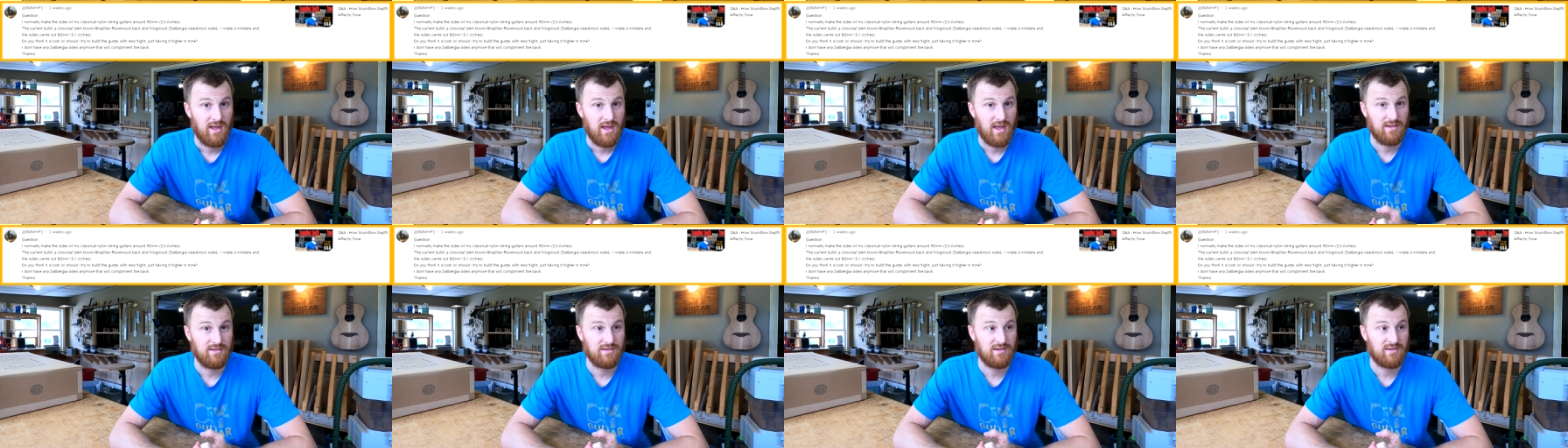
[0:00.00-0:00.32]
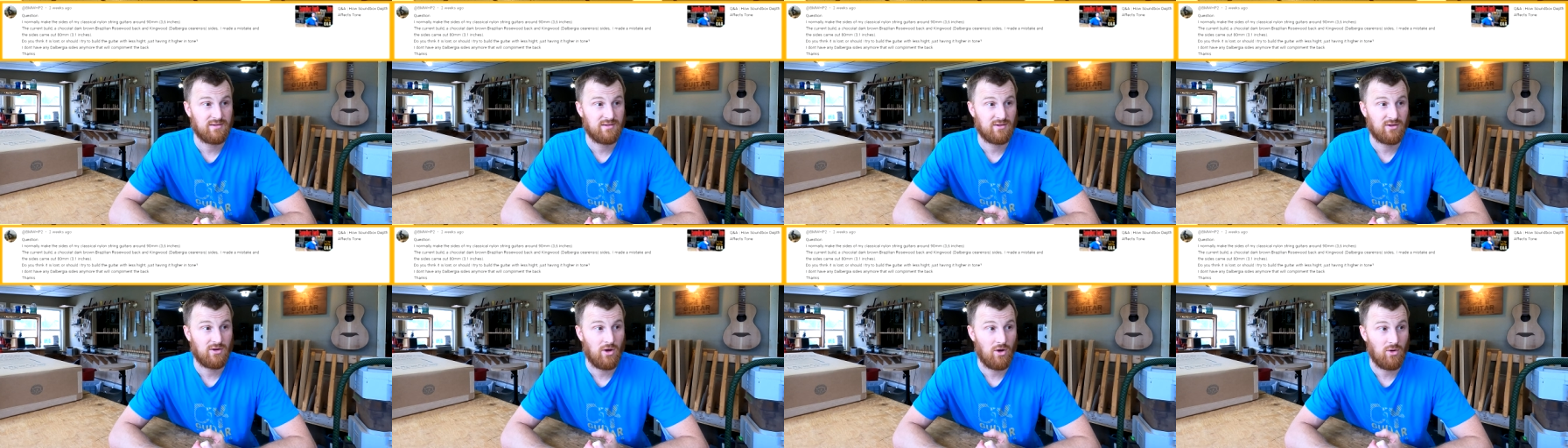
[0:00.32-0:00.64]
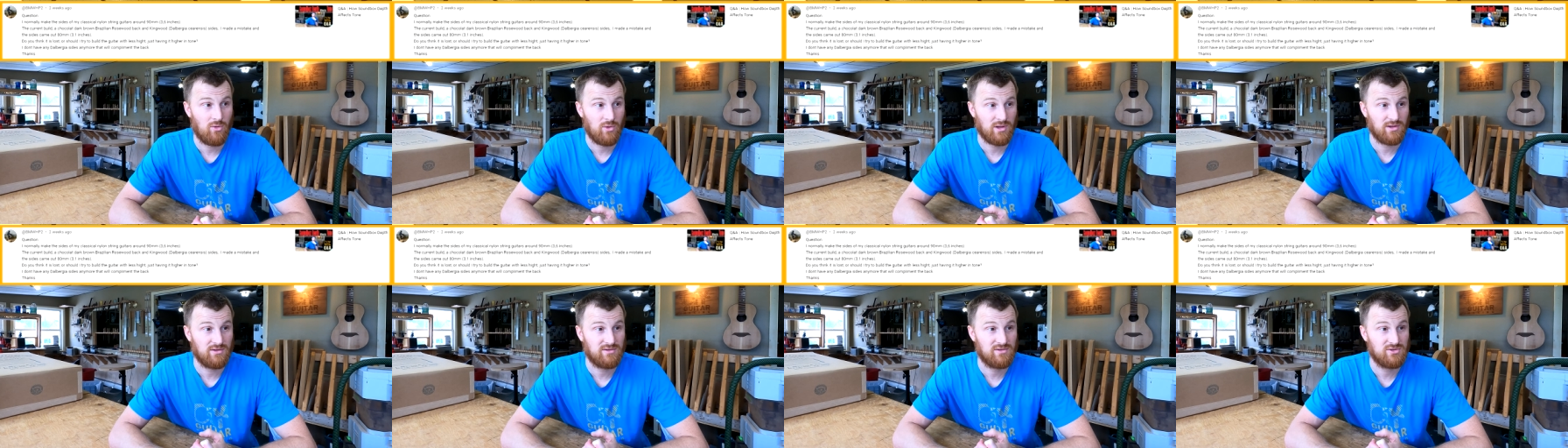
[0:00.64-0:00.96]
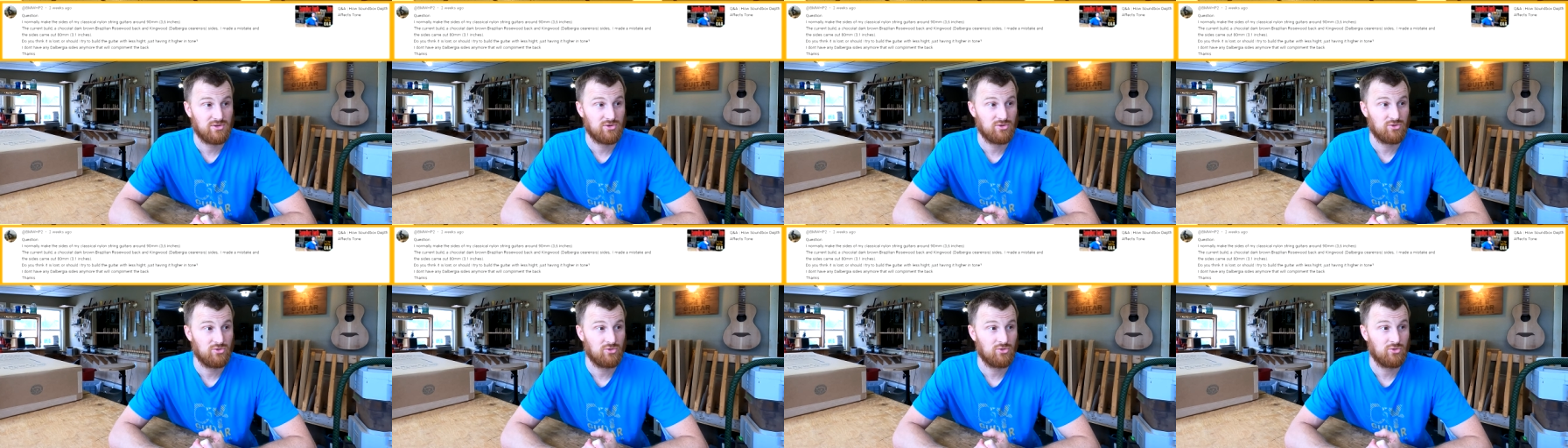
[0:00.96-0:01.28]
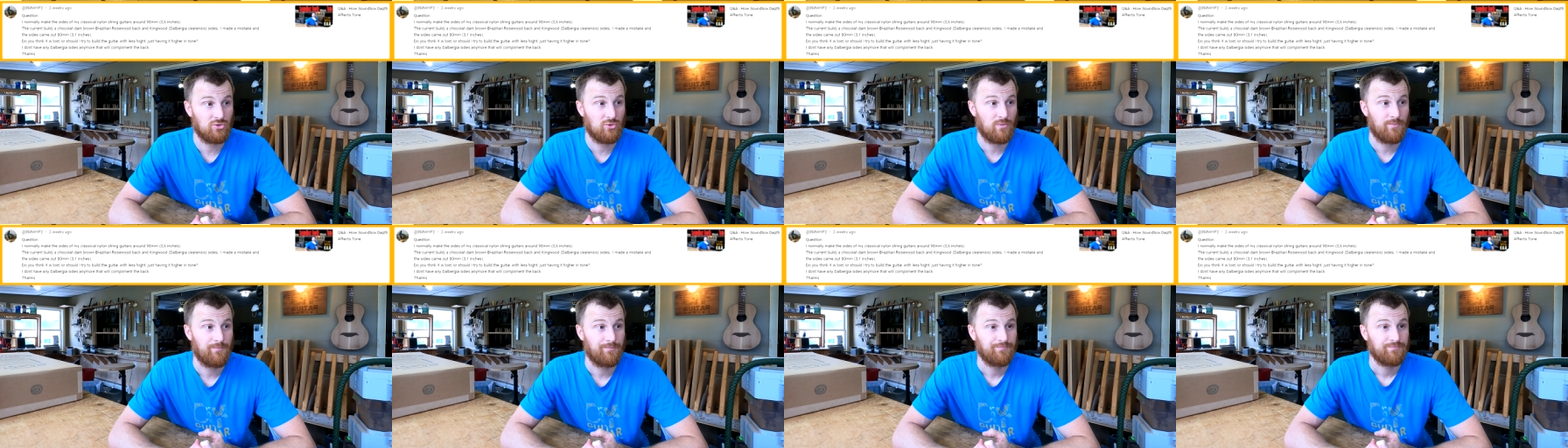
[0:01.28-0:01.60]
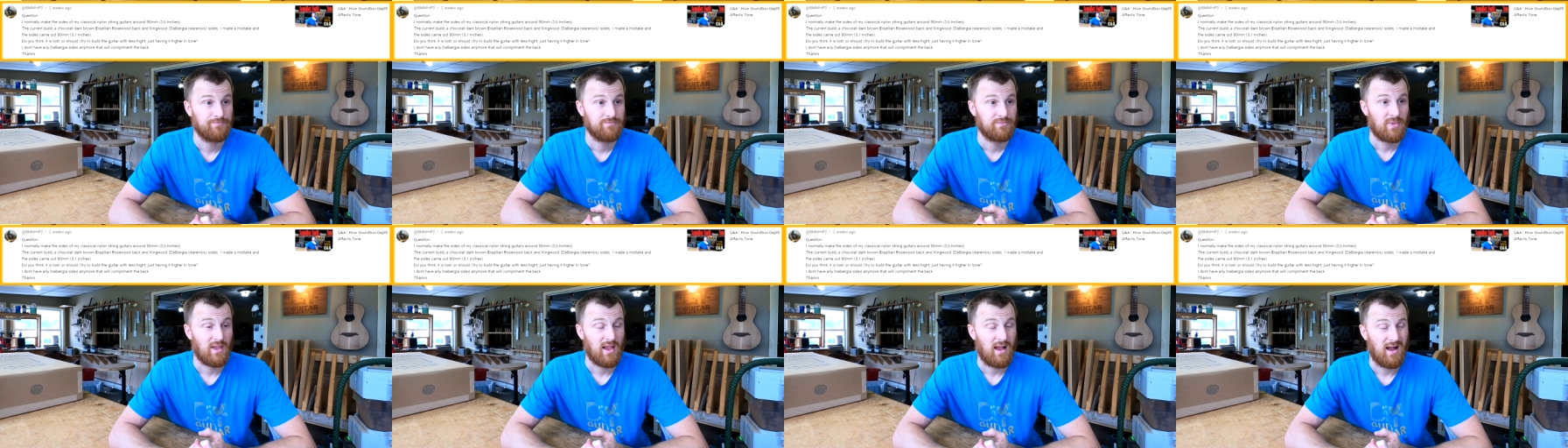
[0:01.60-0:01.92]
And it's going to,
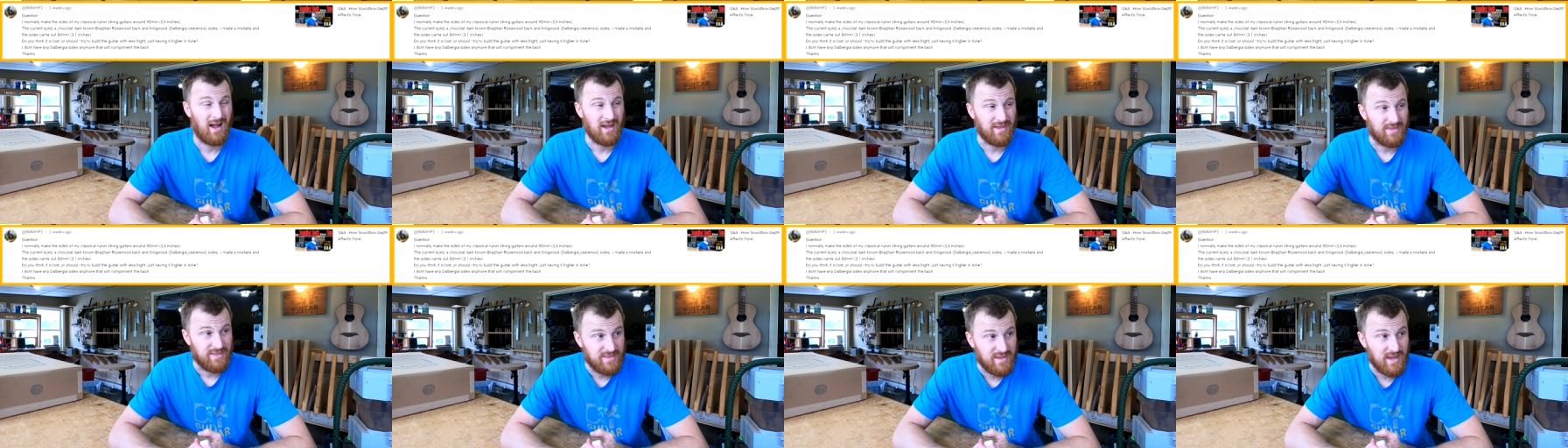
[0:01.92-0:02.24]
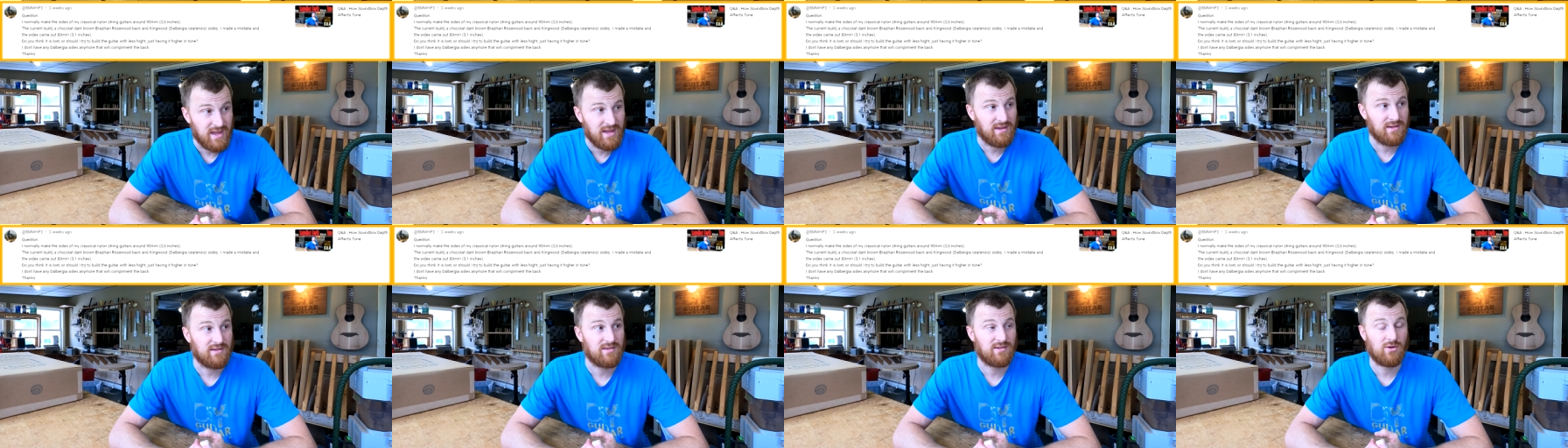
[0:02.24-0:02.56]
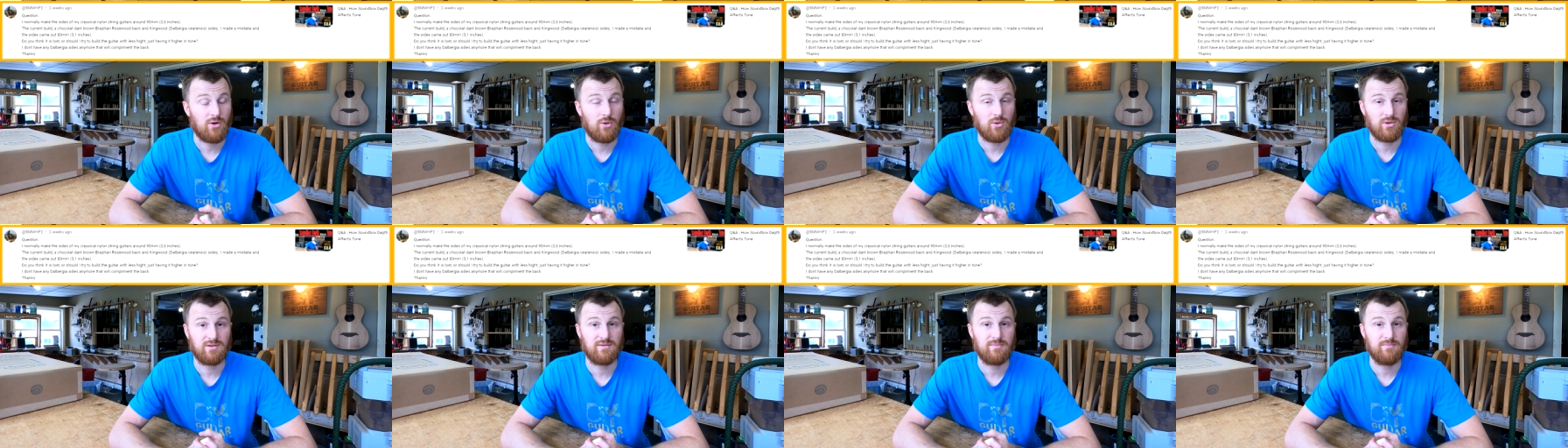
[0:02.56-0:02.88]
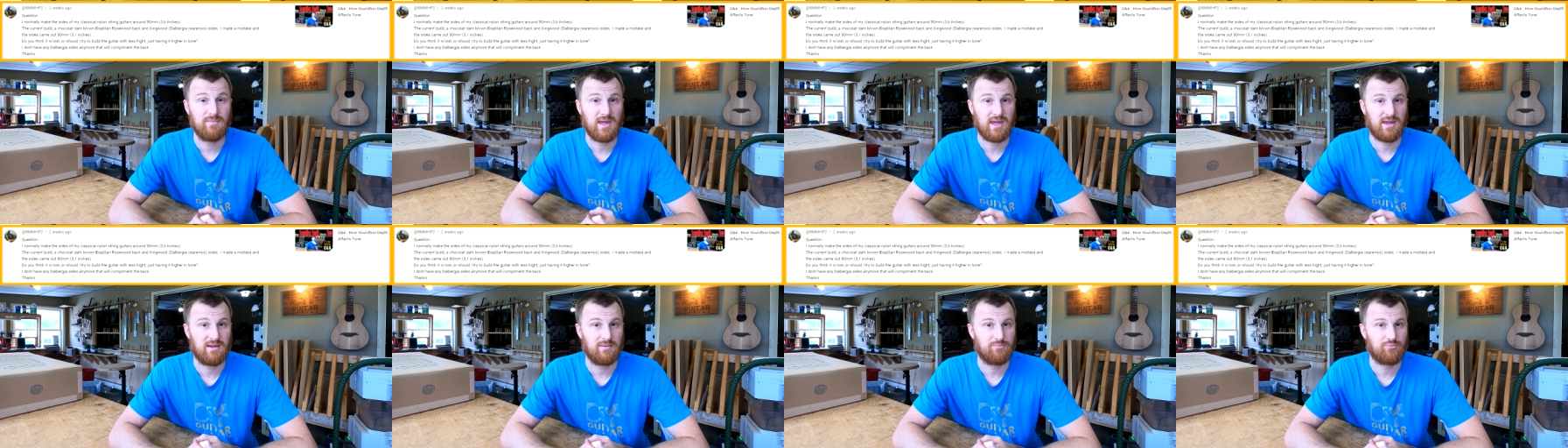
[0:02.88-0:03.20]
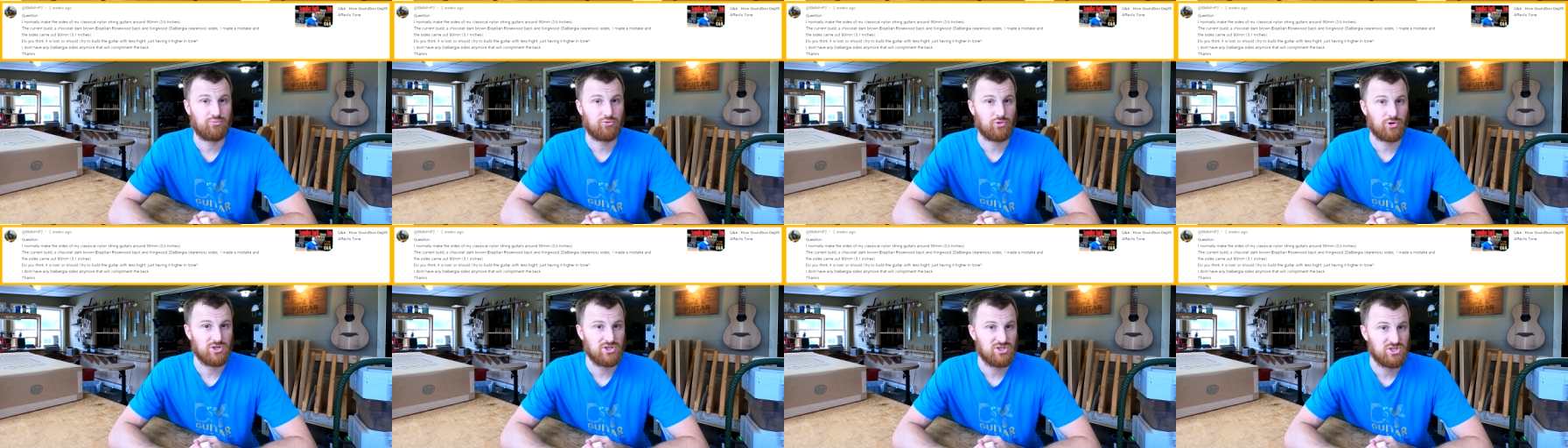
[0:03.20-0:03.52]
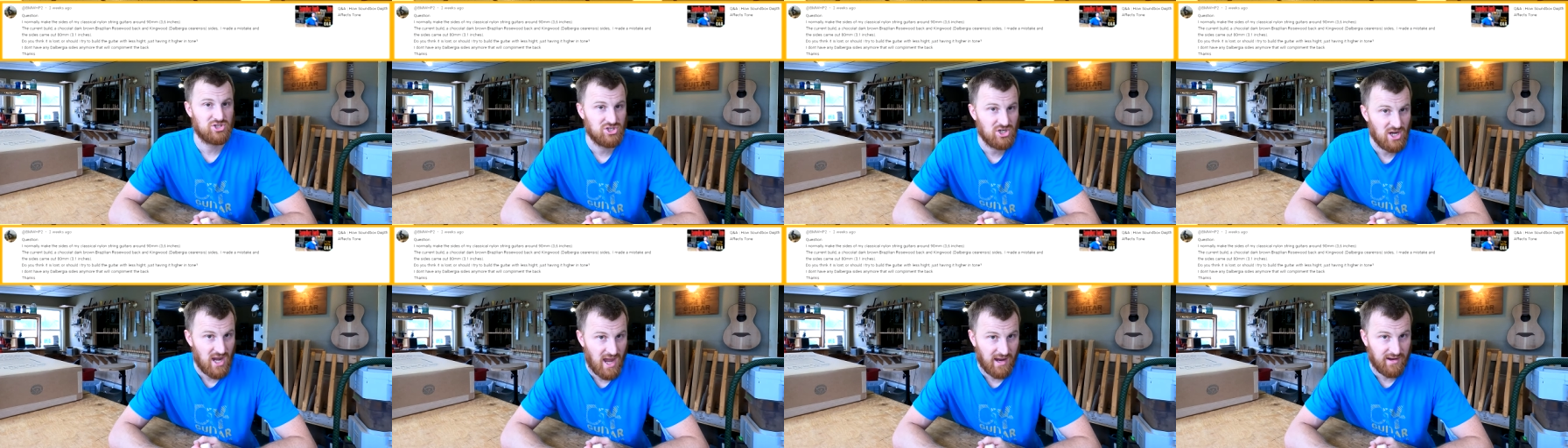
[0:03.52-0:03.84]
I think it's going to make it
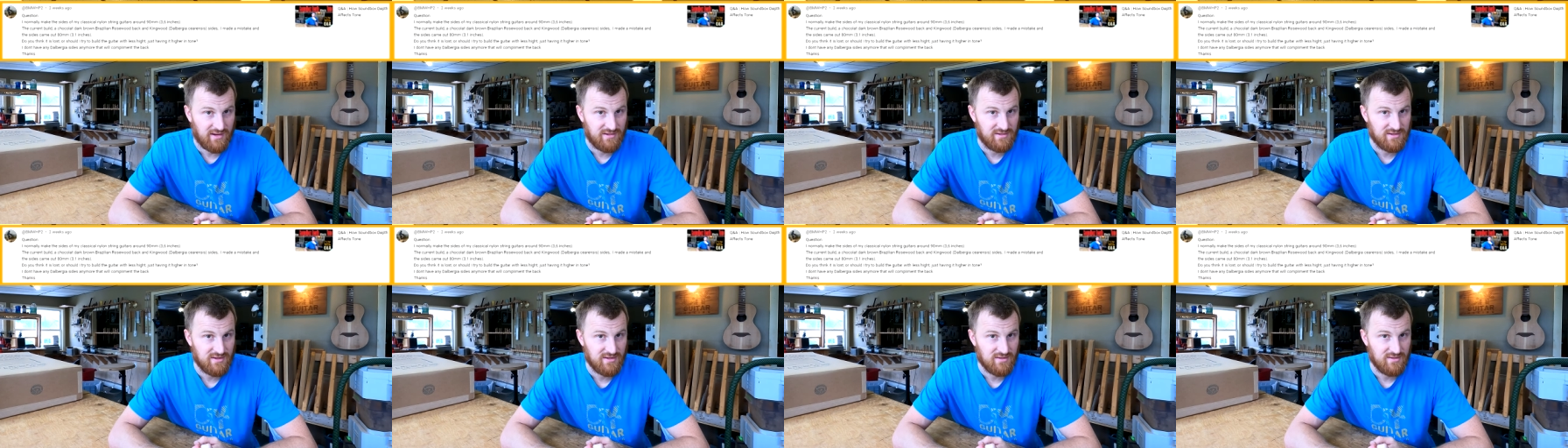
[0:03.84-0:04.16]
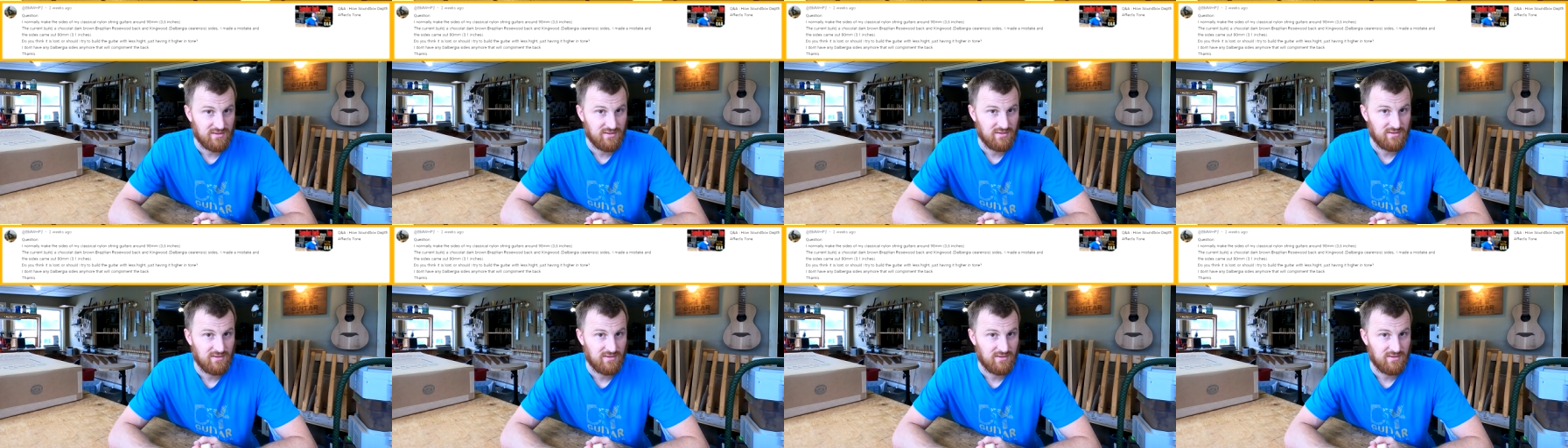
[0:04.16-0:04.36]
project